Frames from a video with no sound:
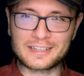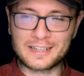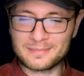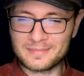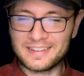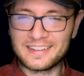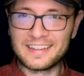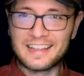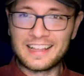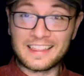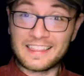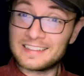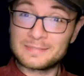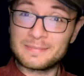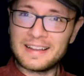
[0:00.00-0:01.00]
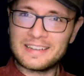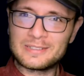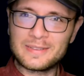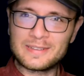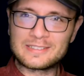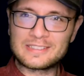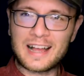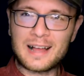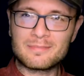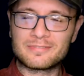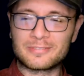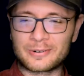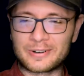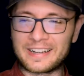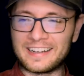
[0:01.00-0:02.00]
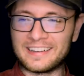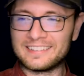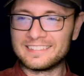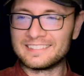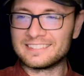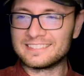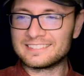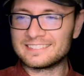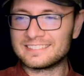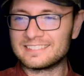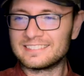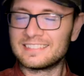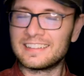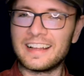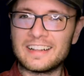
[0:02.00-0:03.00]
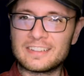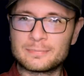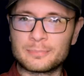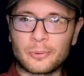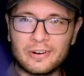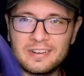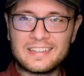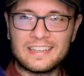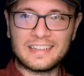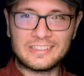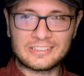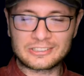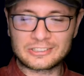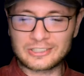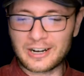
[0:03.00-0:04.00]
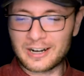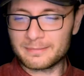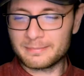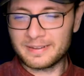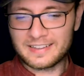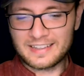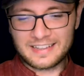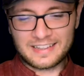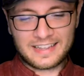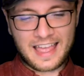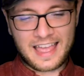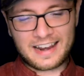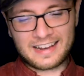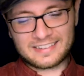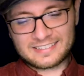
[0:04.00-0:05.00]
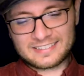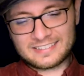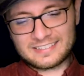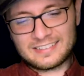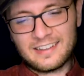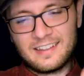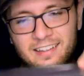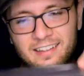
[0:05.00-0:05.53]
him, this might do the job for you. It's pointy and it's sharp and it's